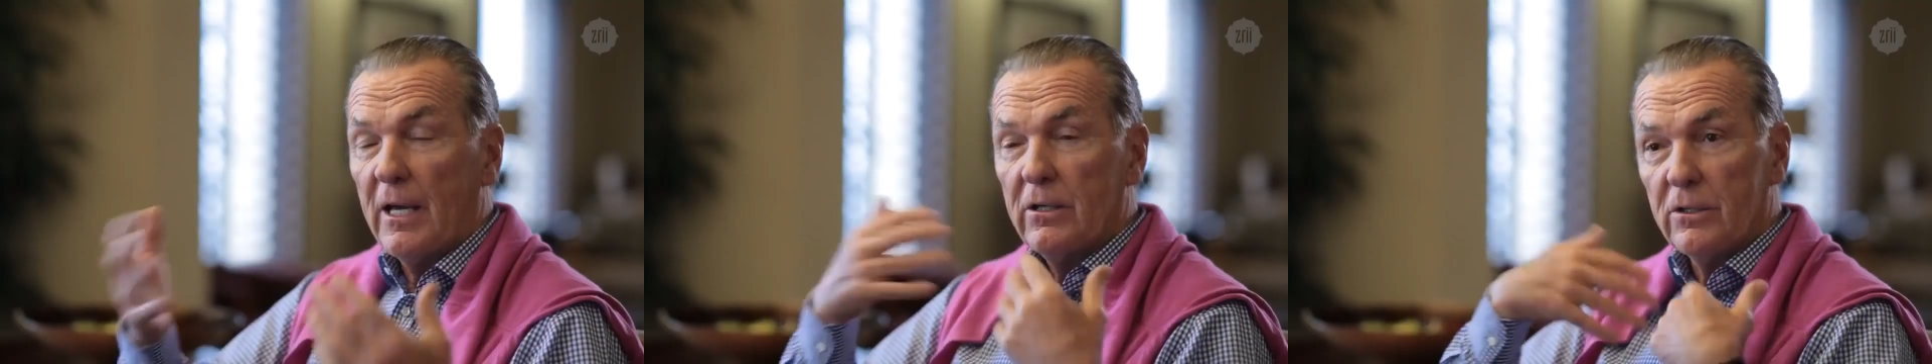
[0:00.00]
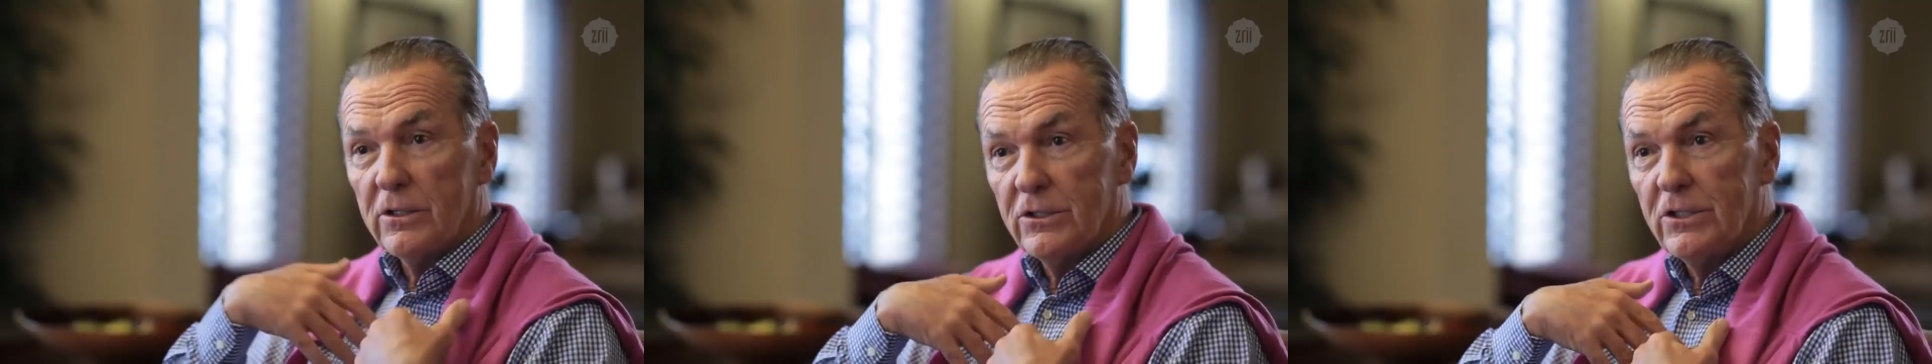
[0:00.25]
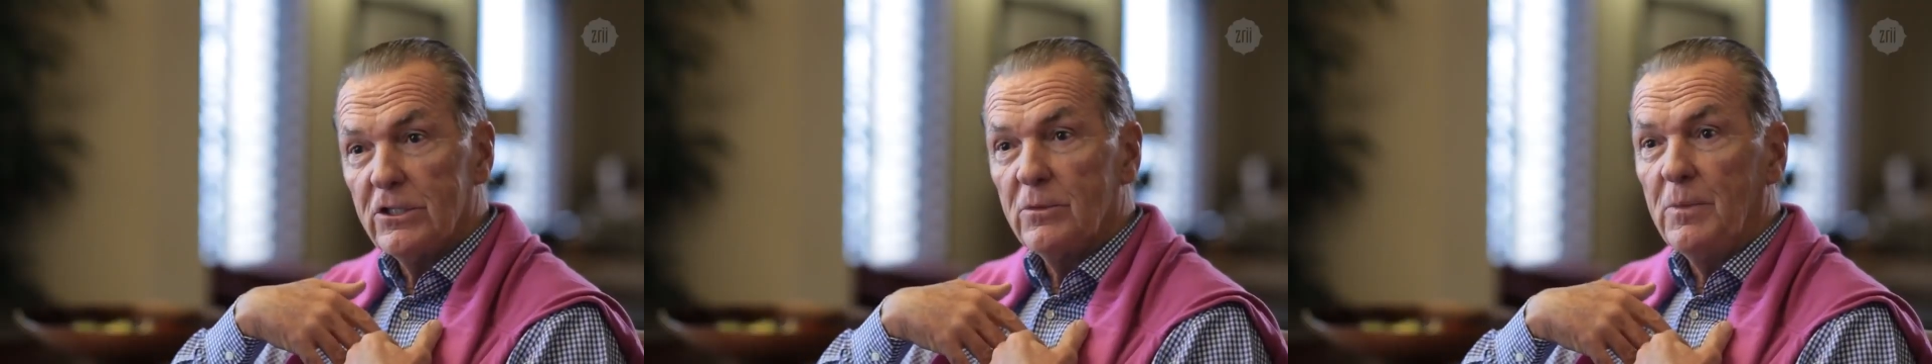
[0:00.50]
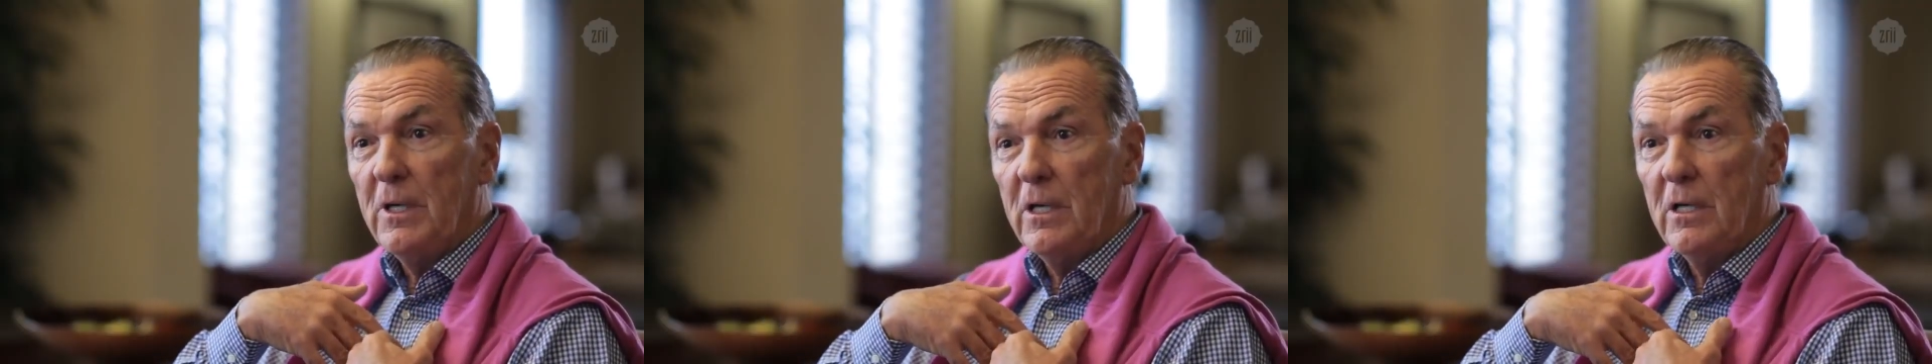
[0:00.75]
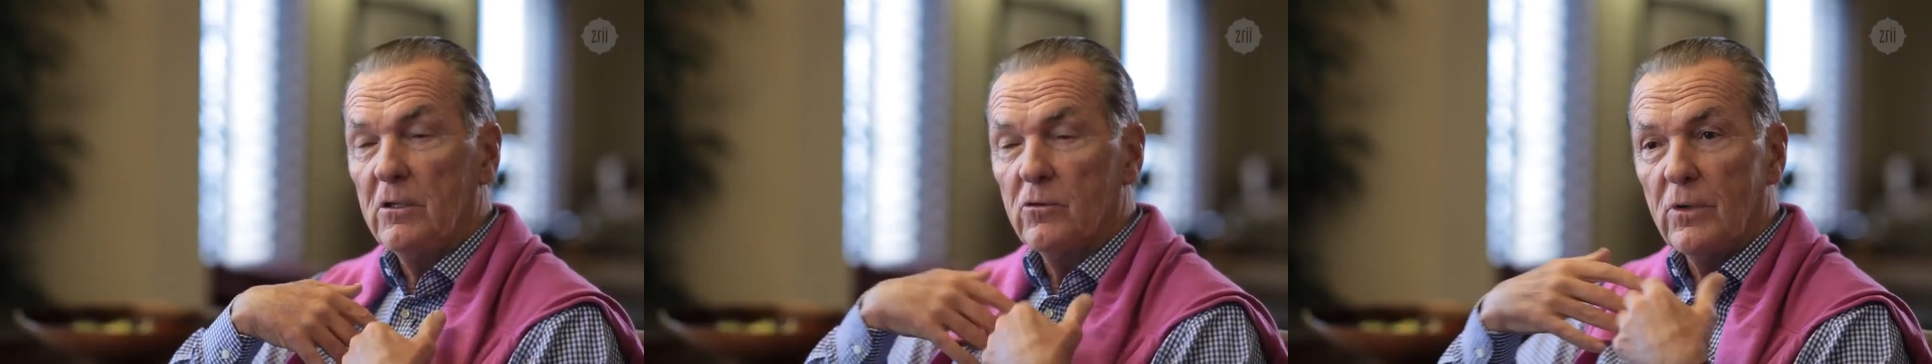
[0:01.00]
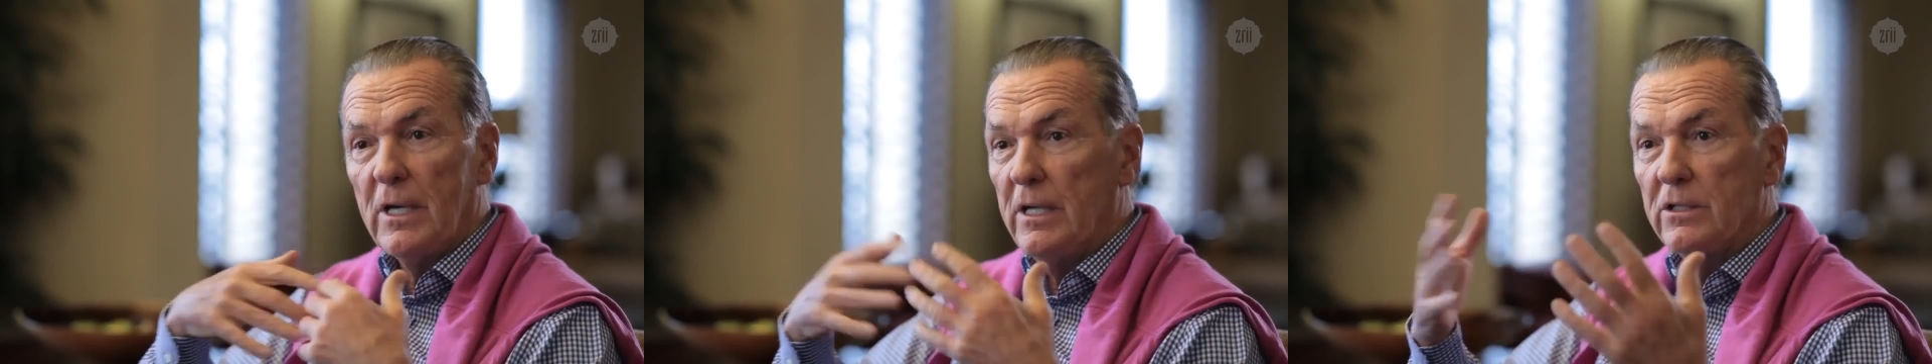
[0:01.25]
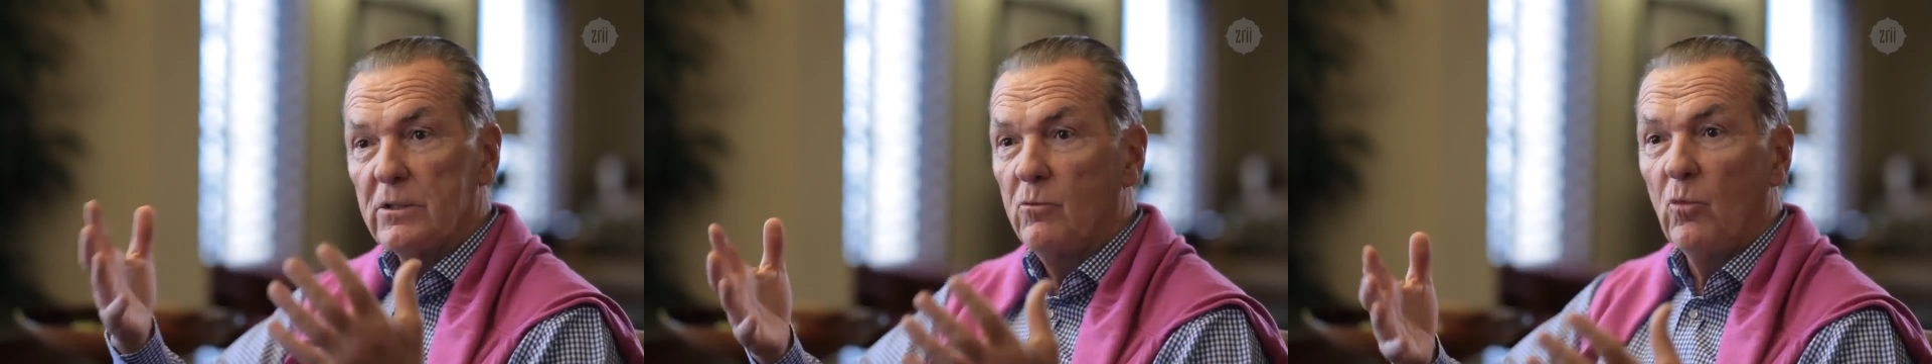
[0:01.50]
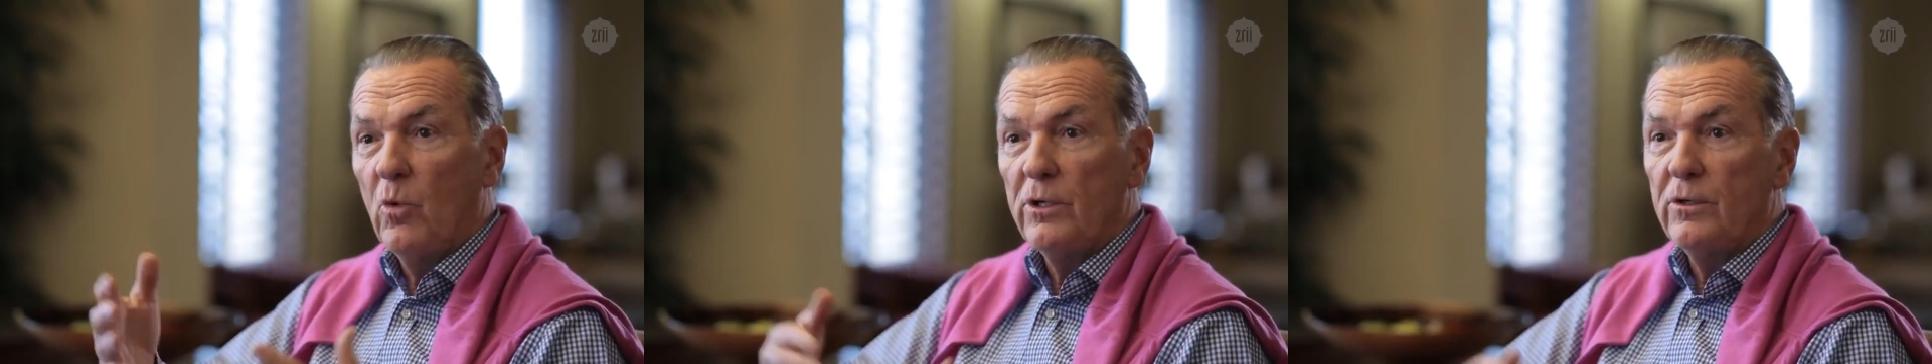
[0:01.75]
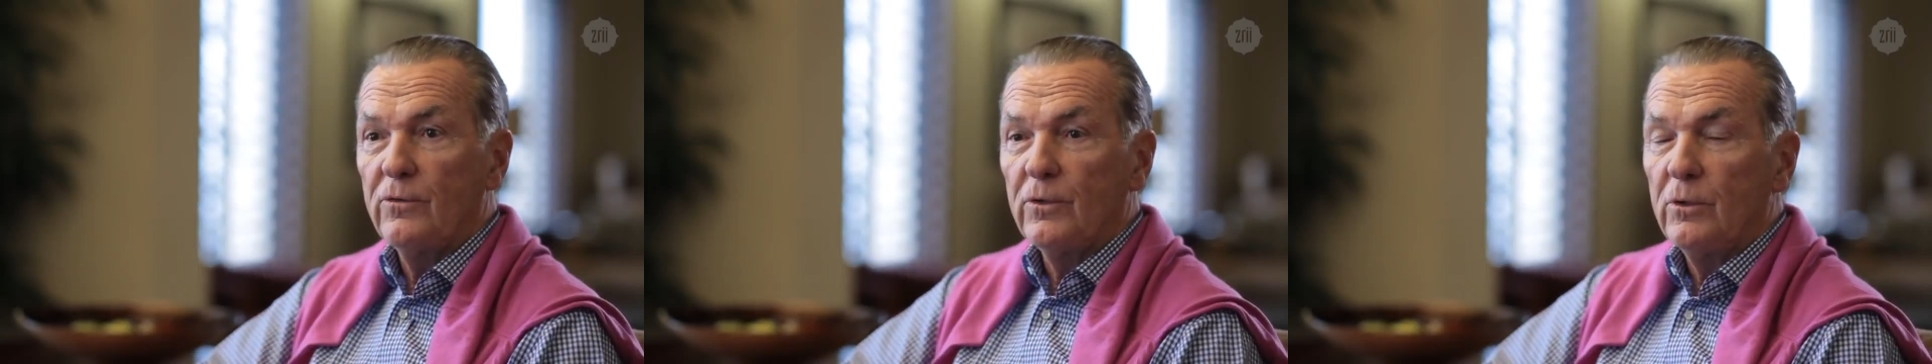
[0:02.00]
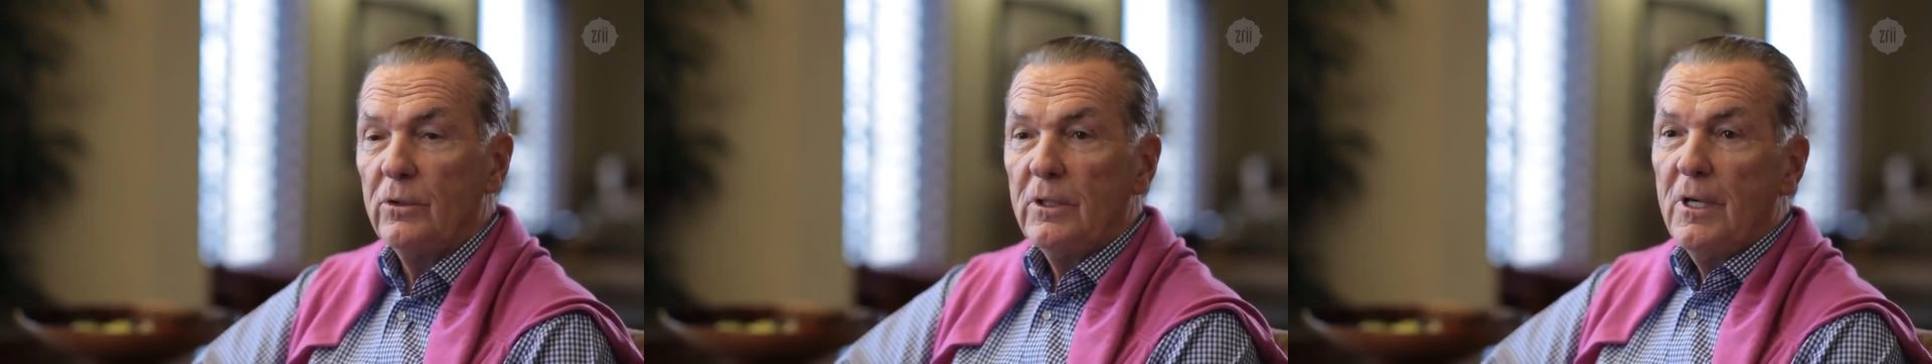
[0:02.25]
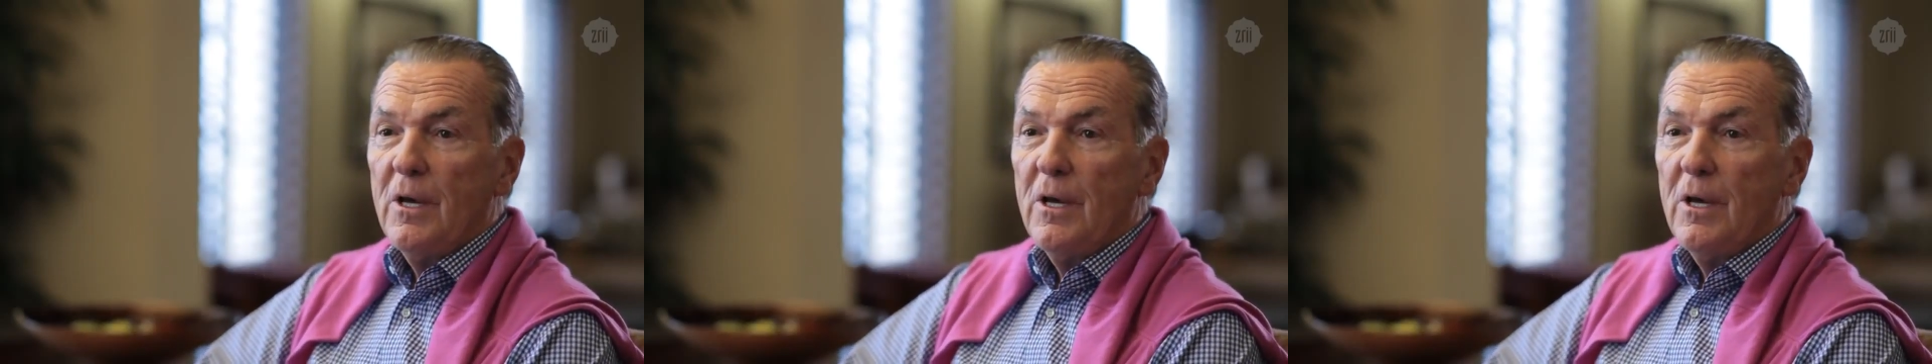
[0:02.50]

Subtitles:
that could assist me in creating some wonderful,